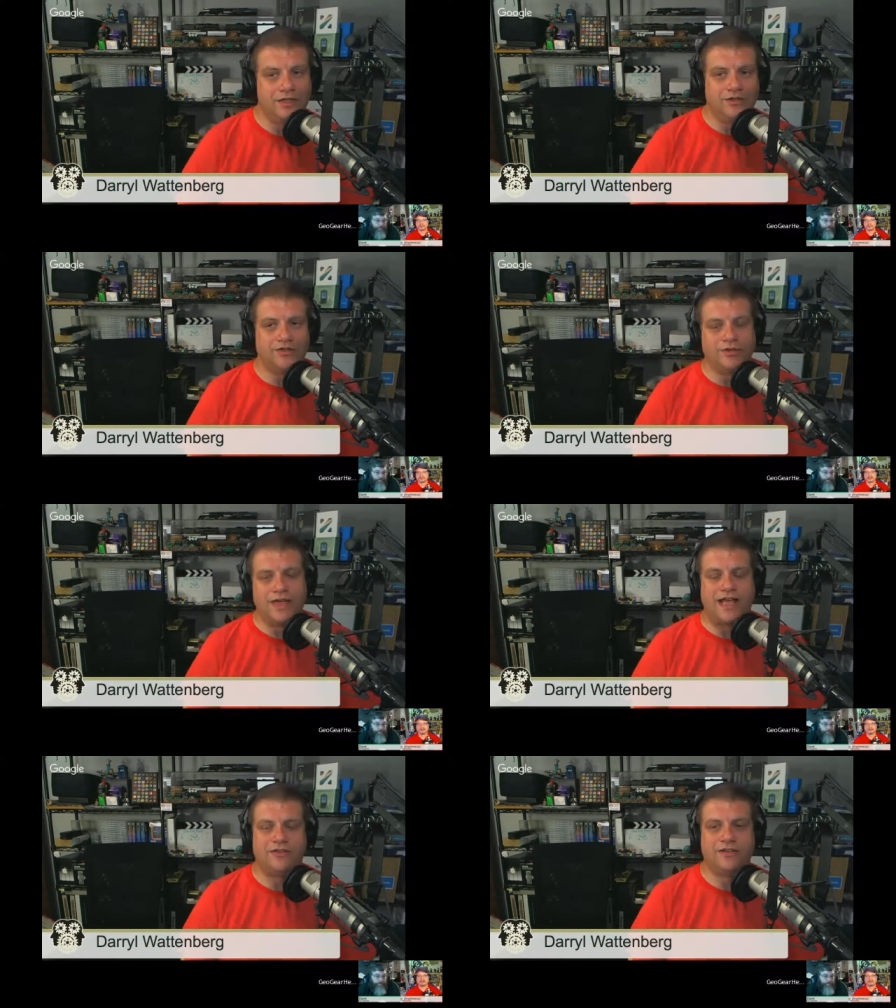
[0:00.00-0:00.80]
So
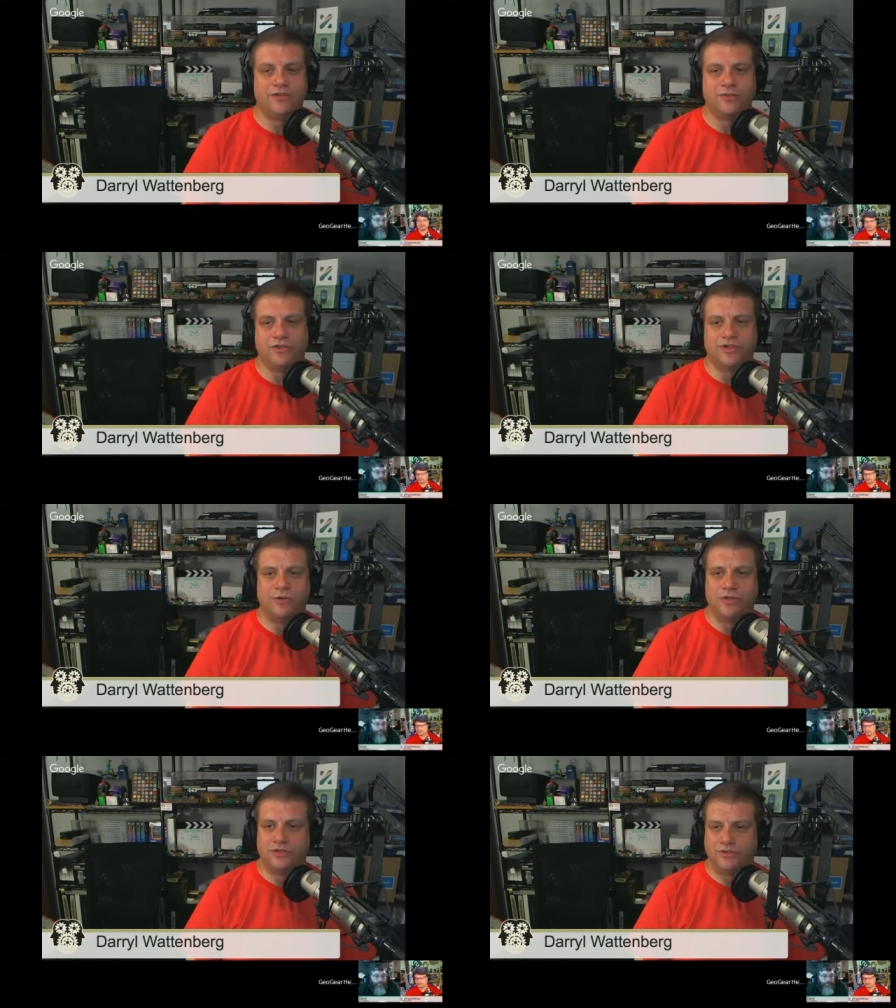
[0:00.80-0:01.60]
that's the source I
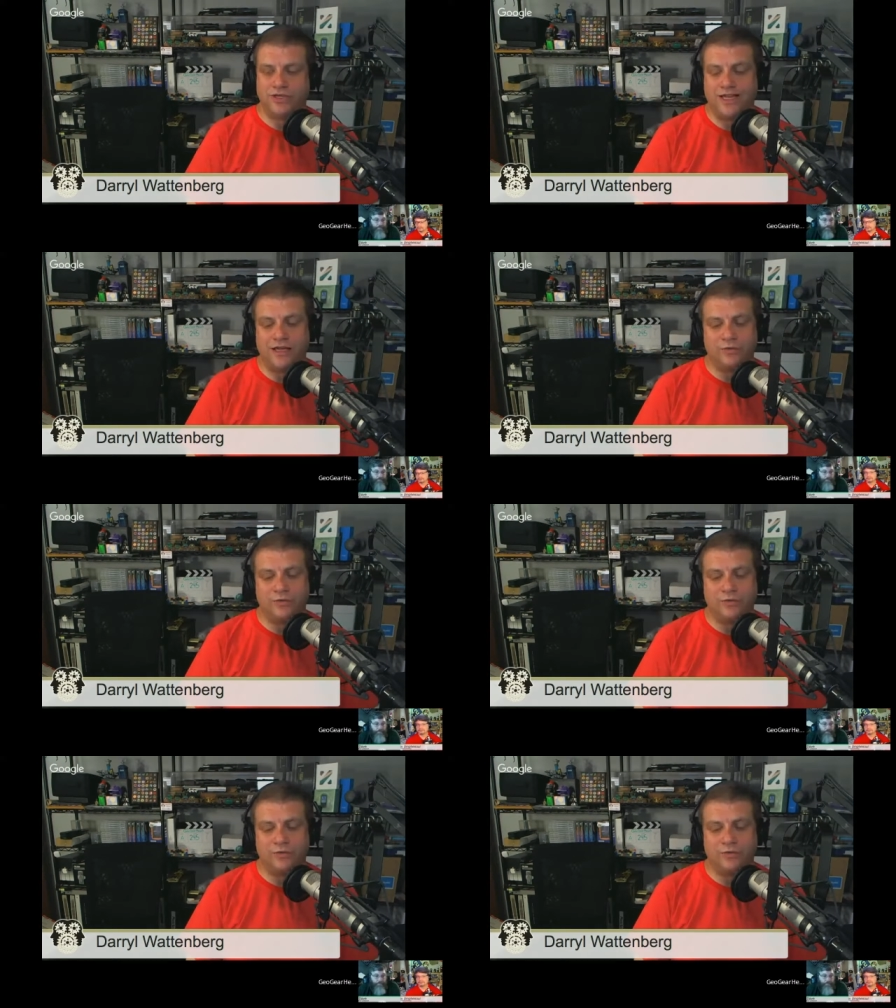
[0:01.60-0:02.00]
went to. Again,